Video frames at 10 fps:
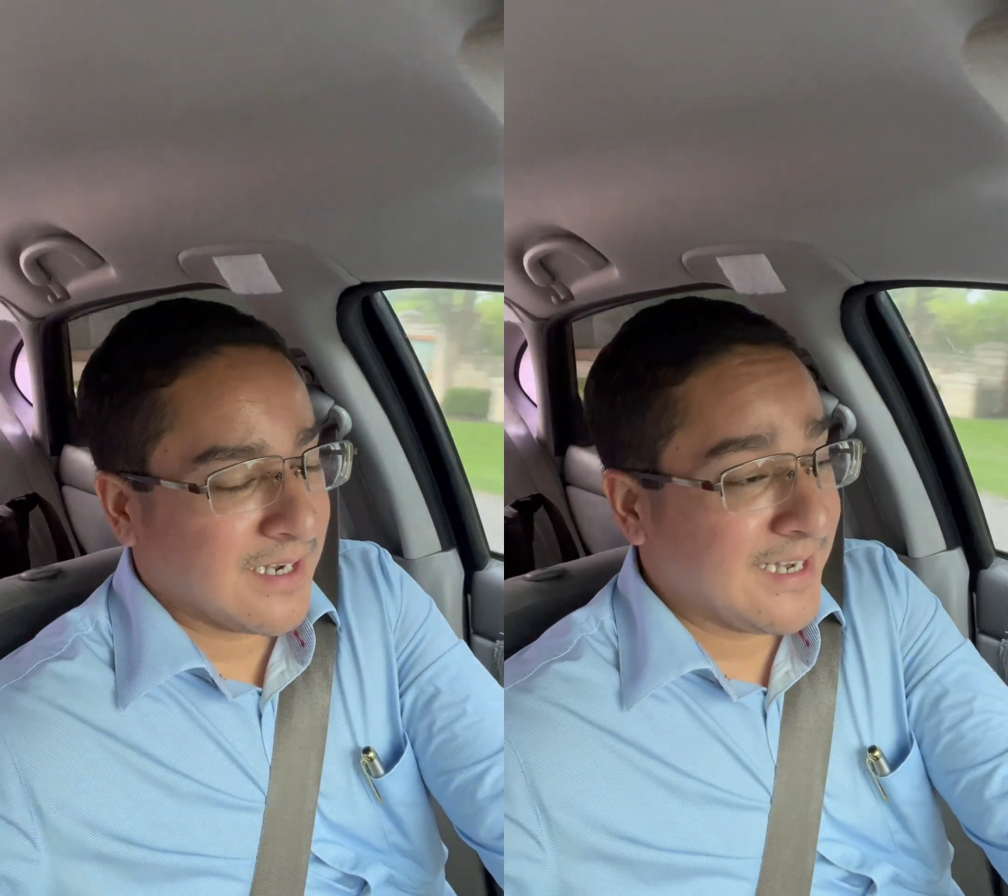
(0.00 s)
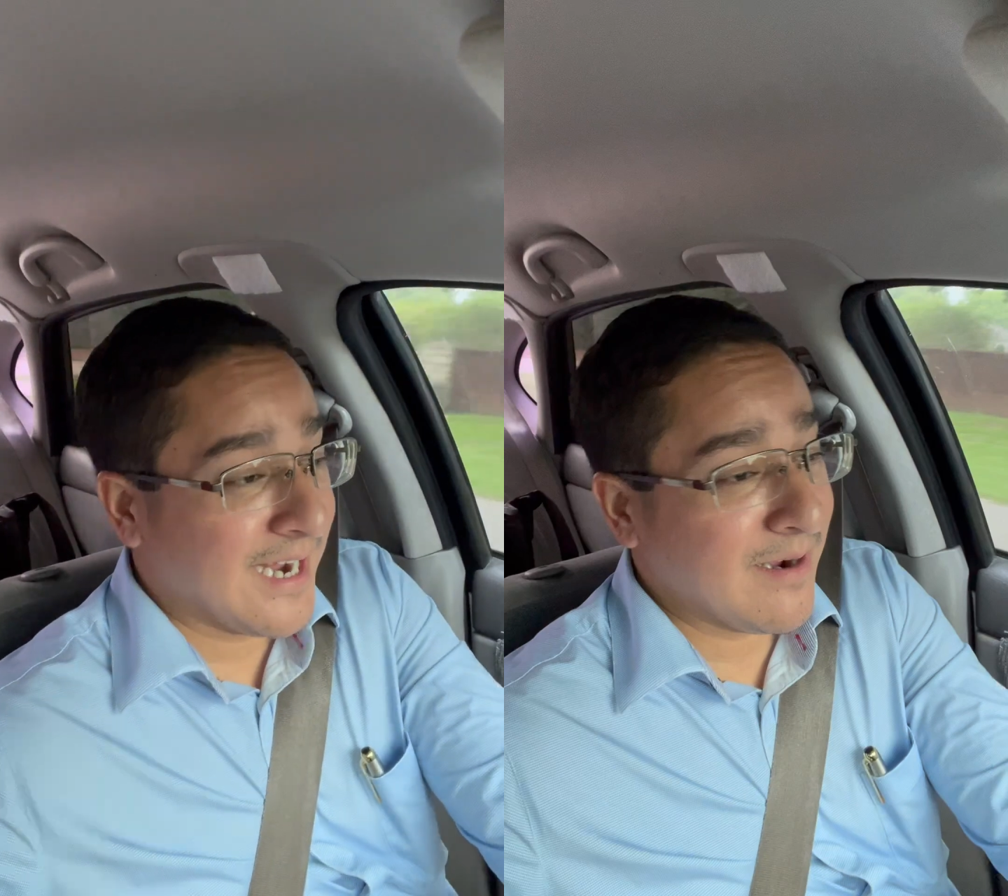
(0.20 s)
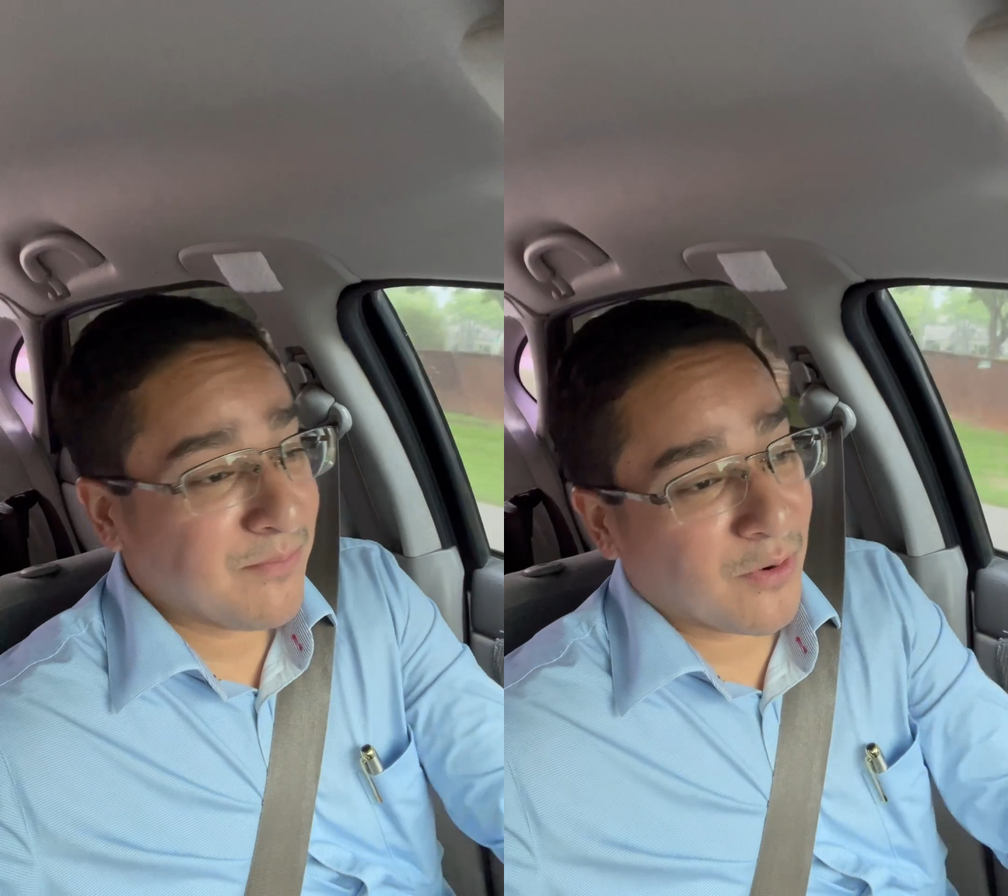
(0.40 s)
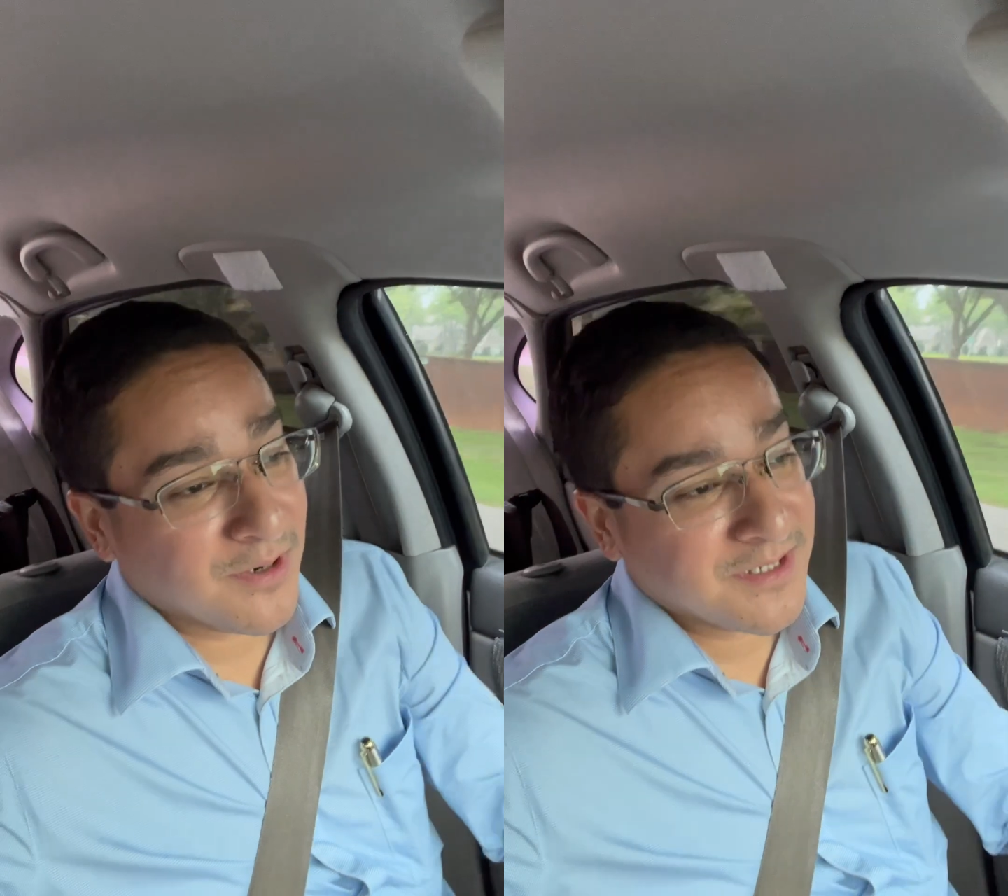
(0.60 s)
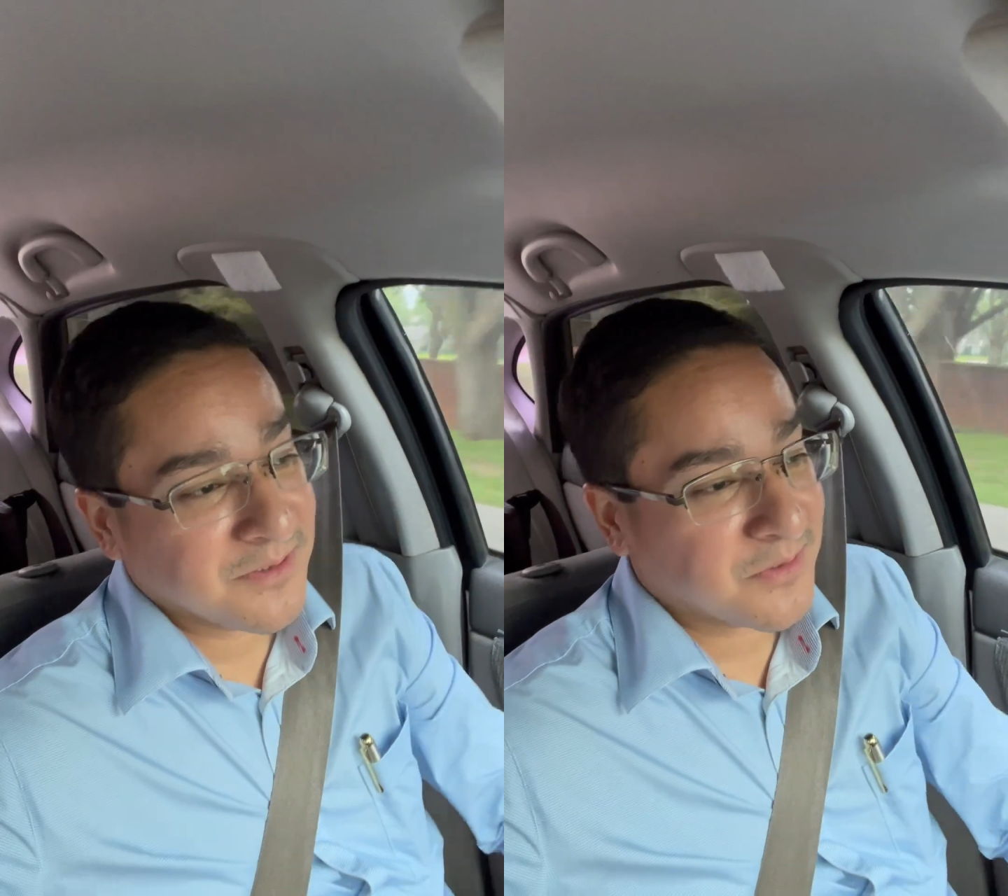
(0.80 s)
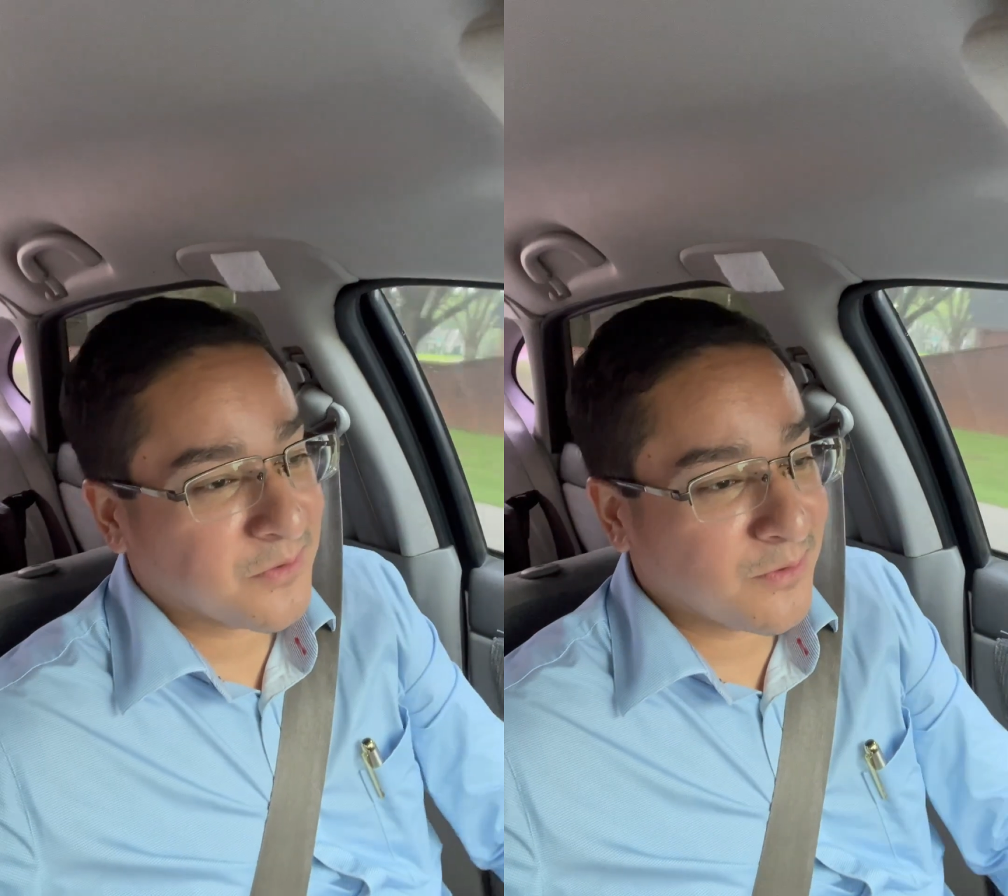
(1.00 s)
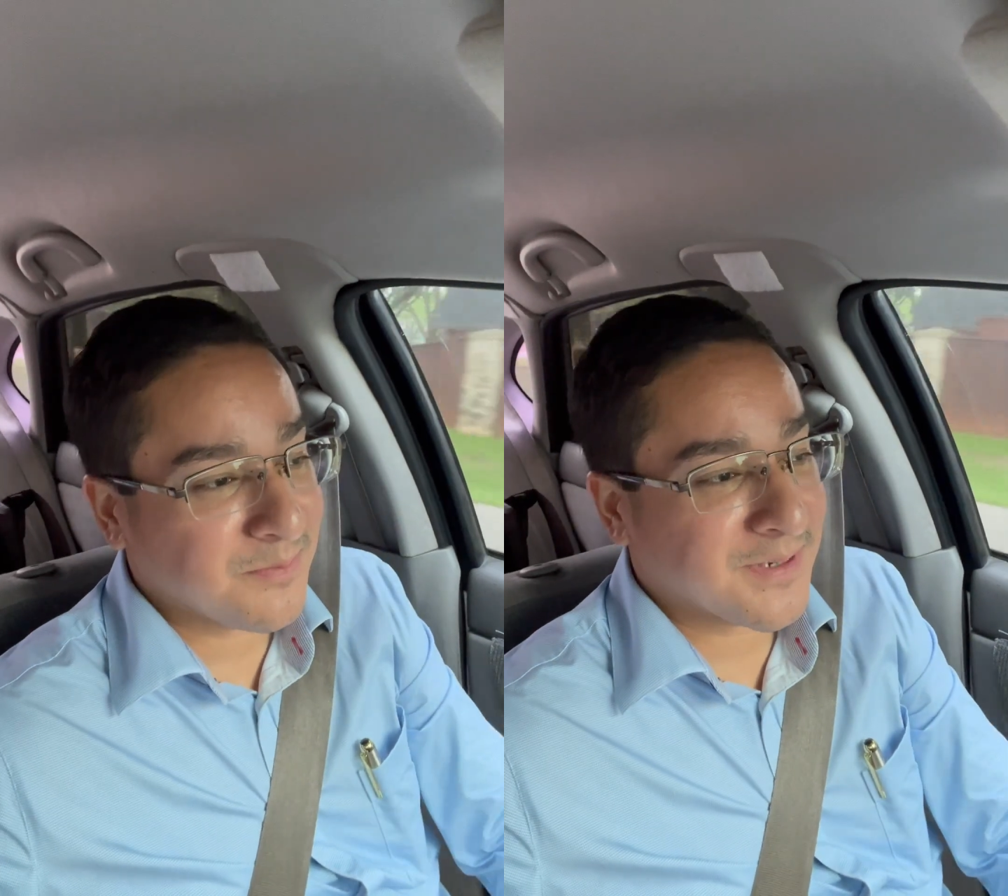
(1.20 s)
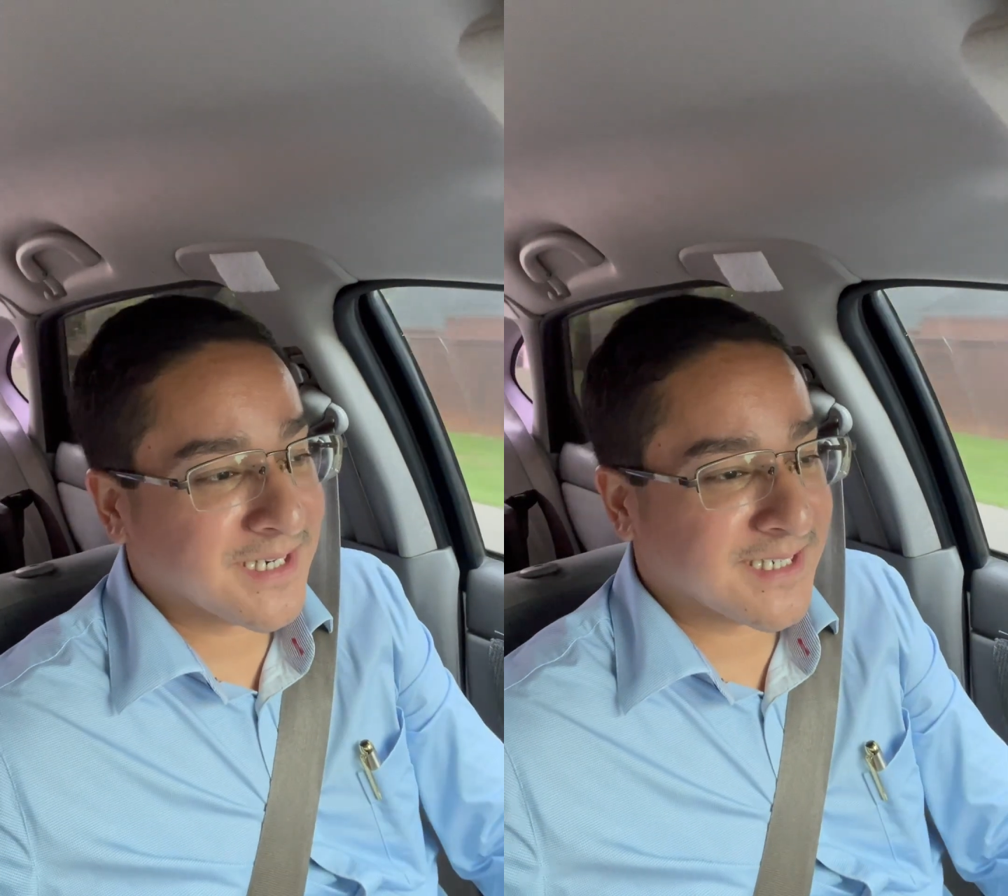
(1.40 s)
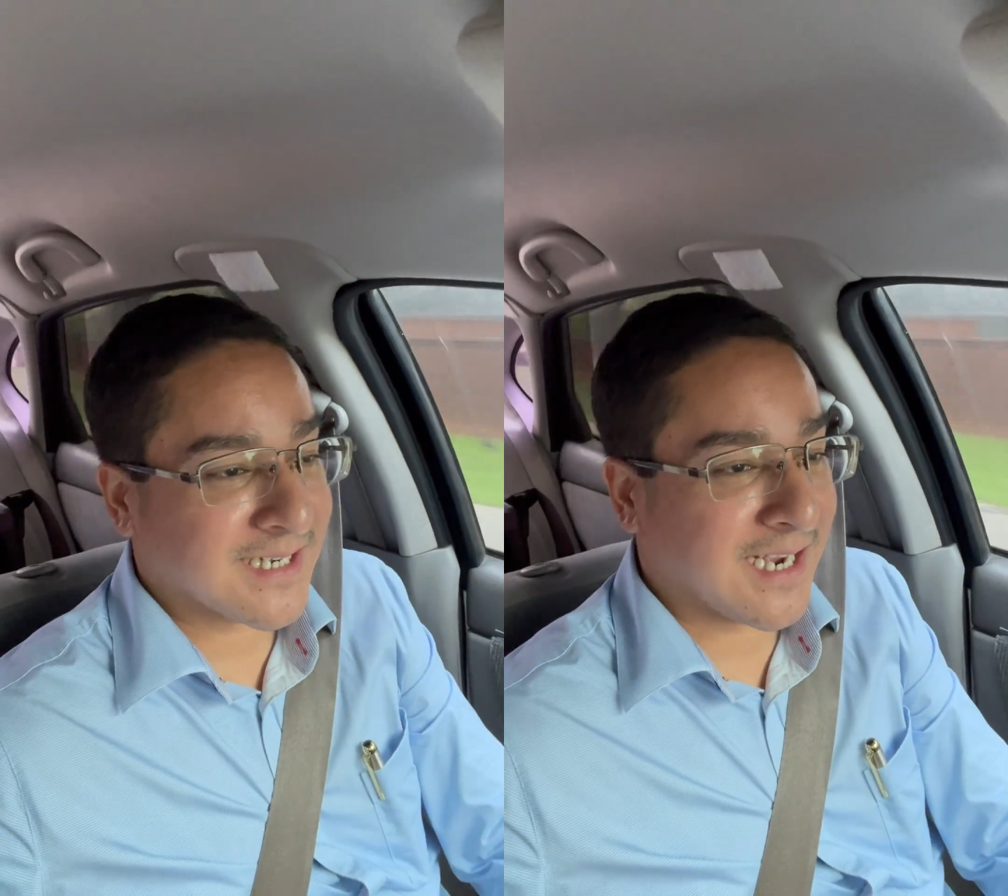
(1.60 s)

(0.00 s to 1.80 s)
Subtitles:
yeah, boys, it was cool because